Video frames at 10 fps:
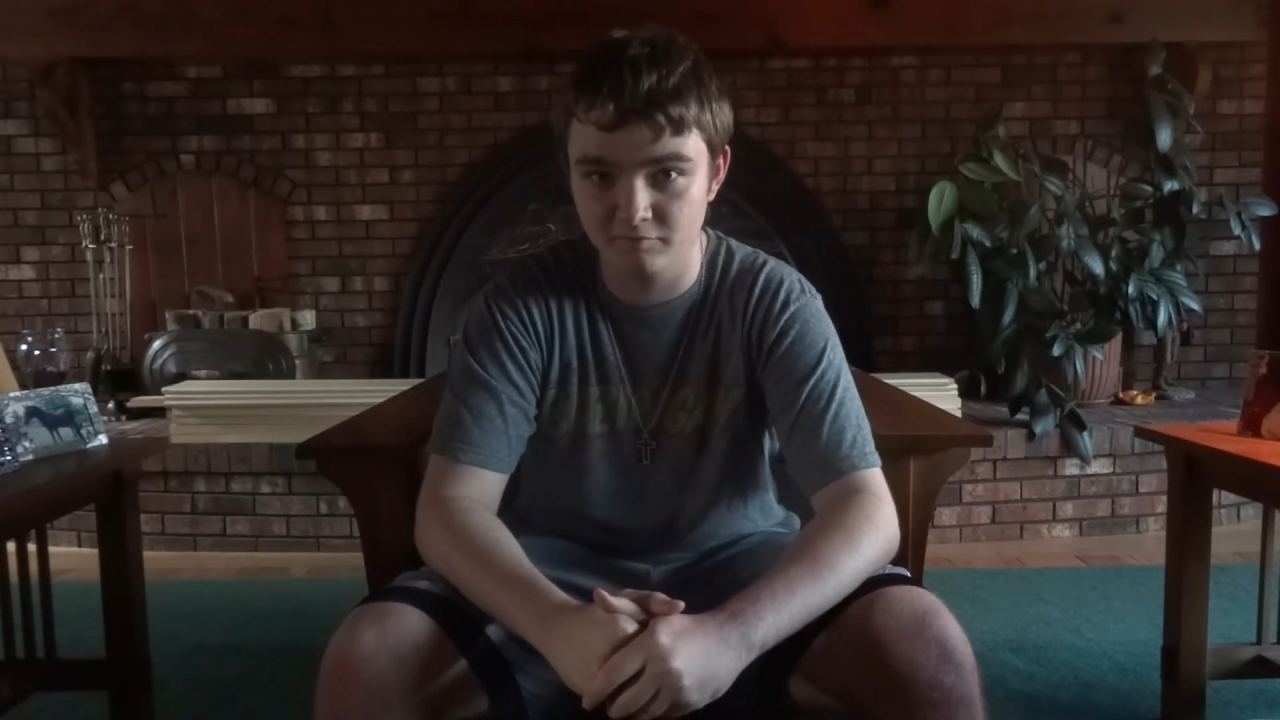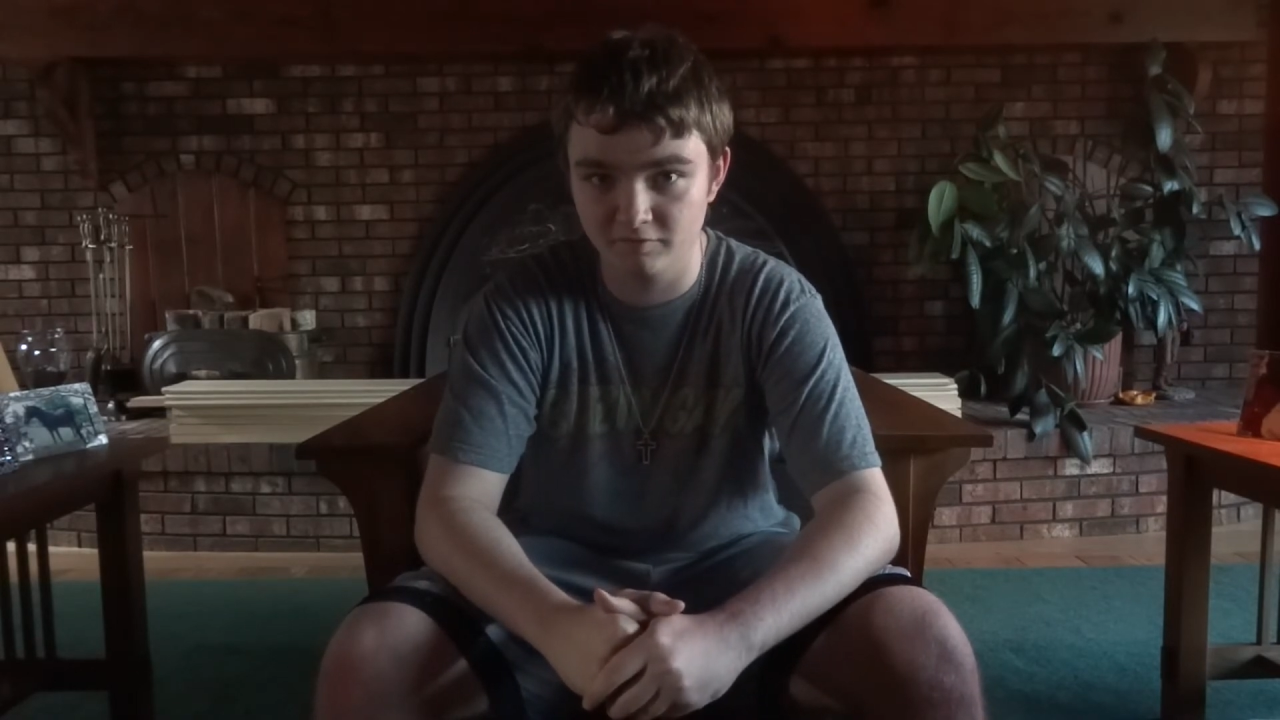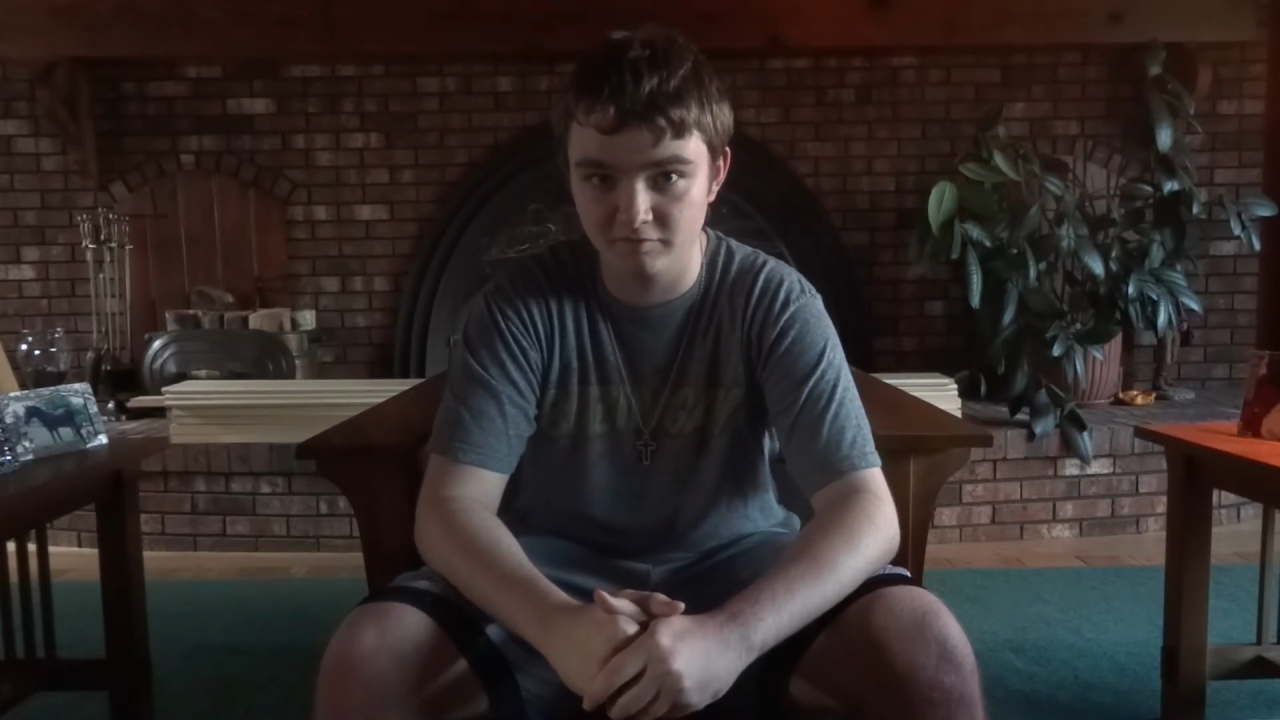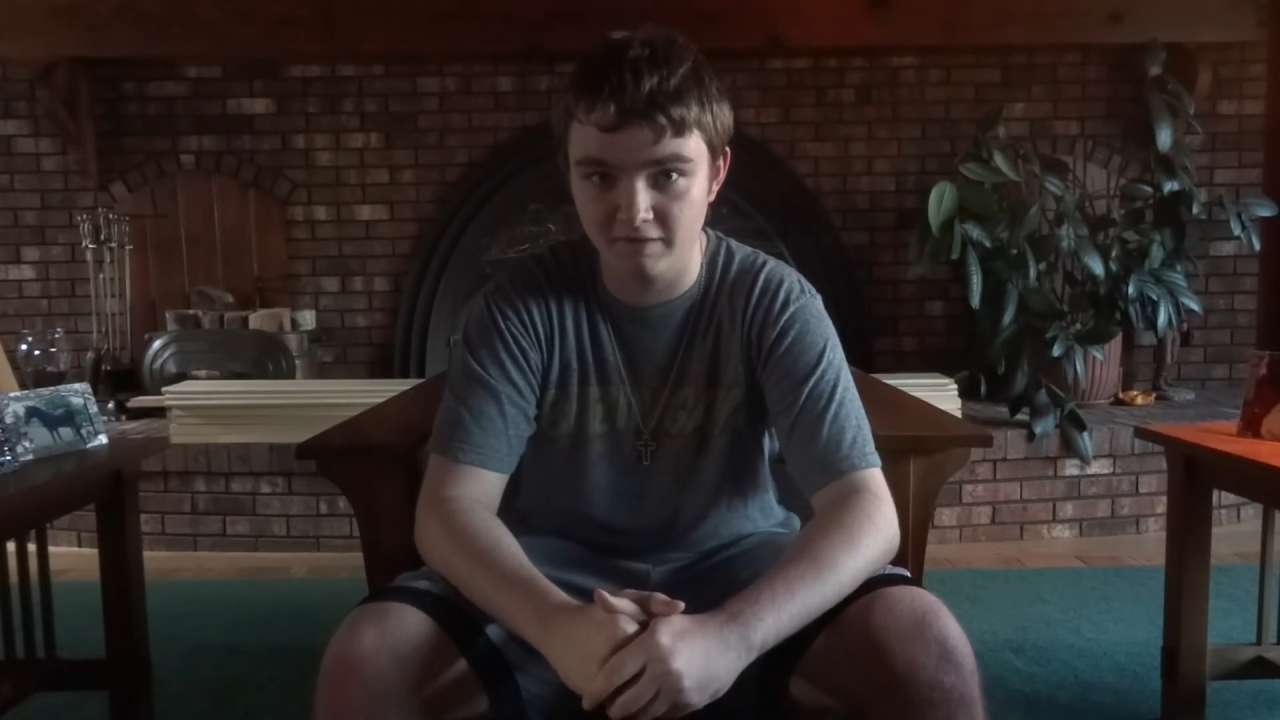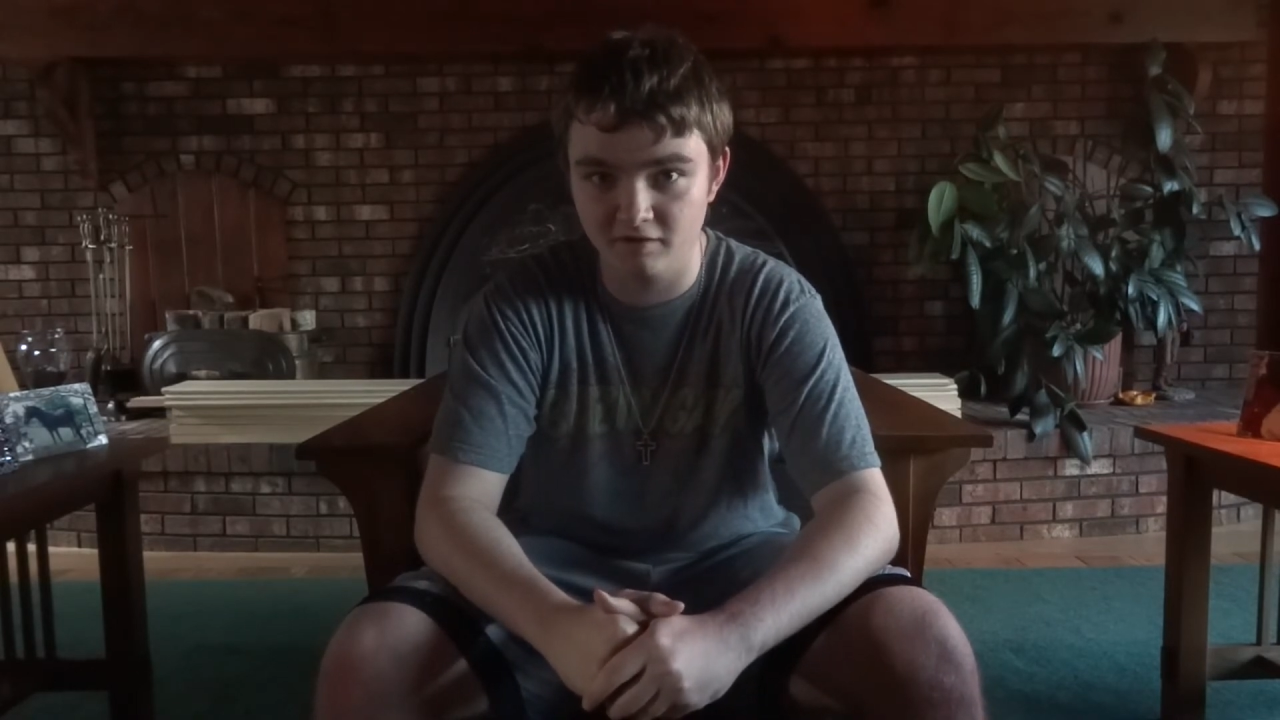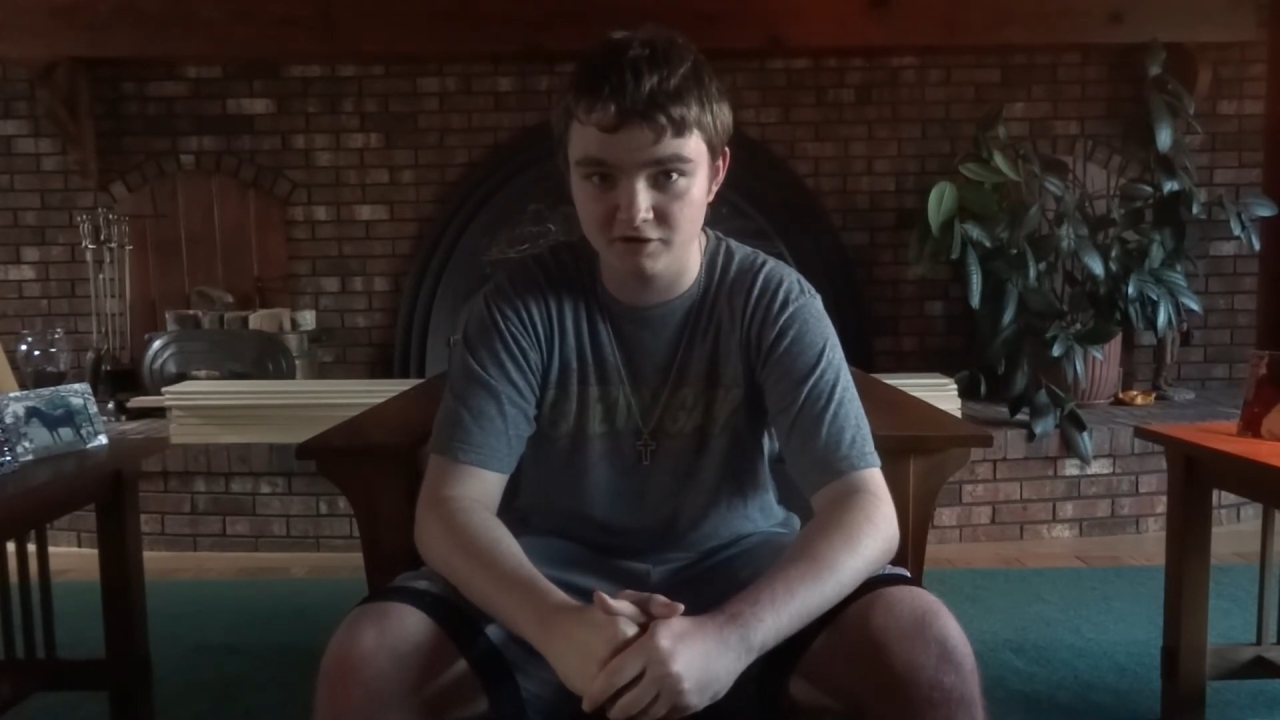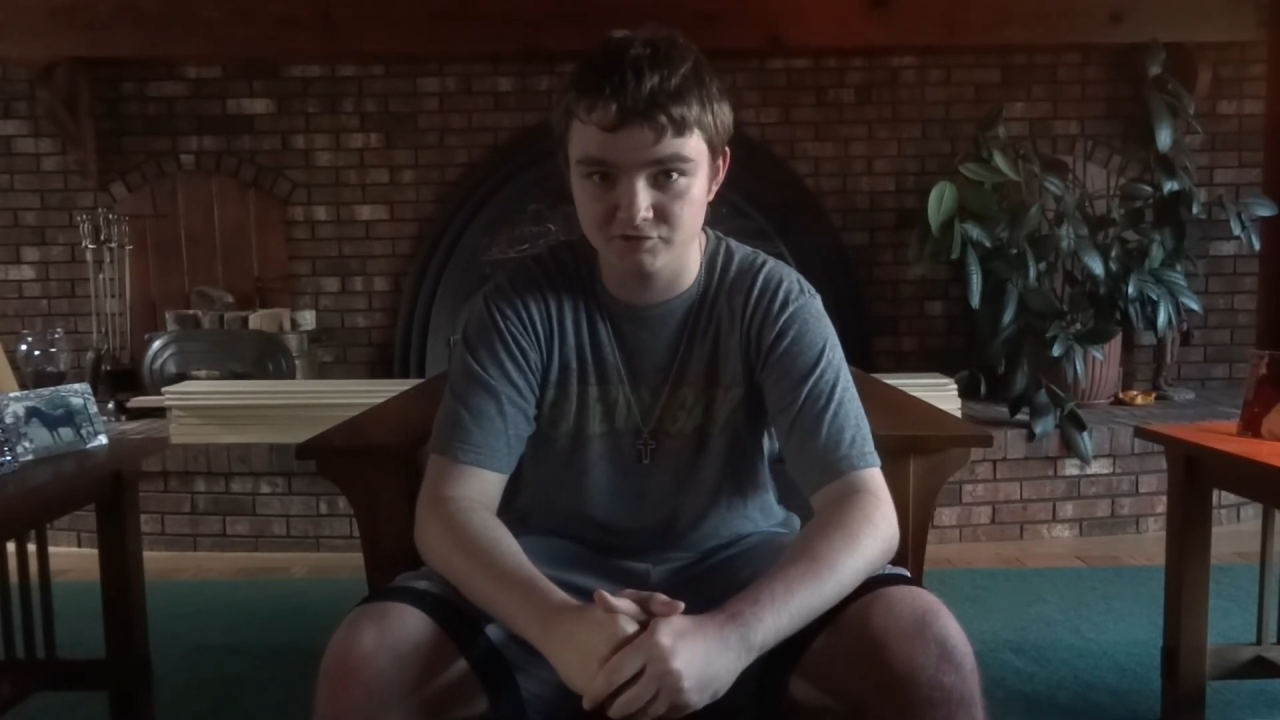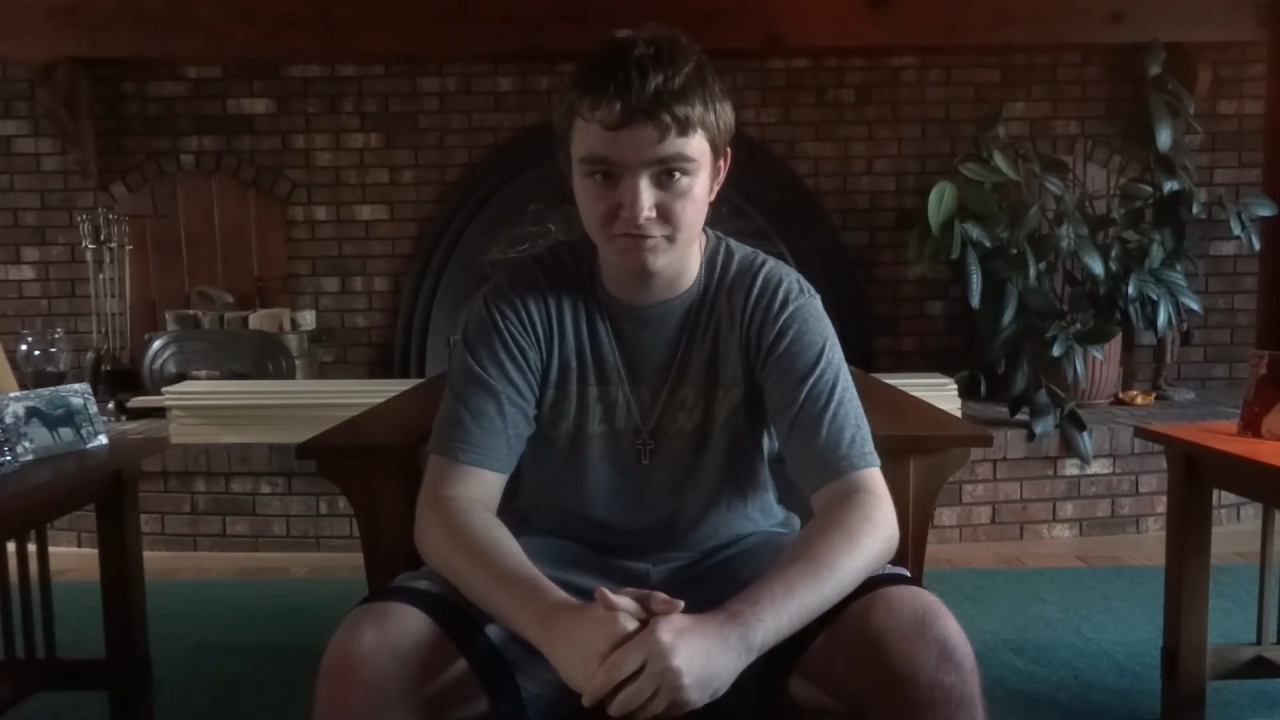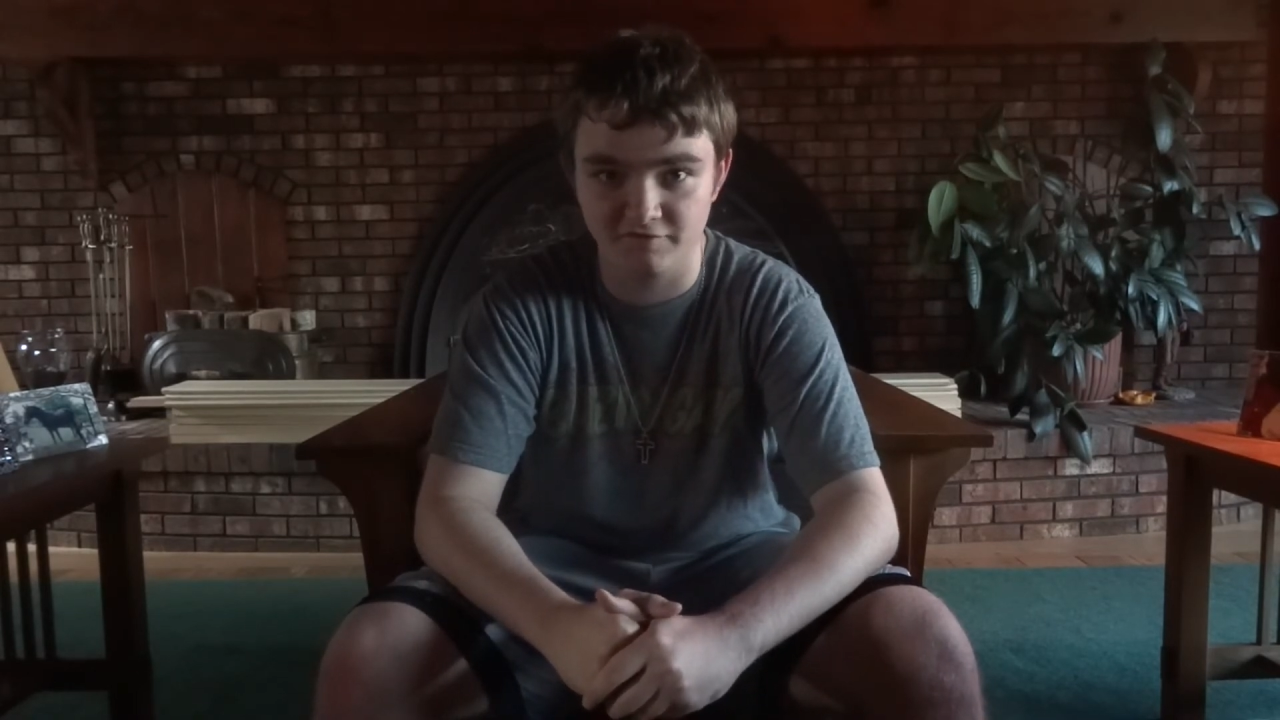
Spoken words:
his biological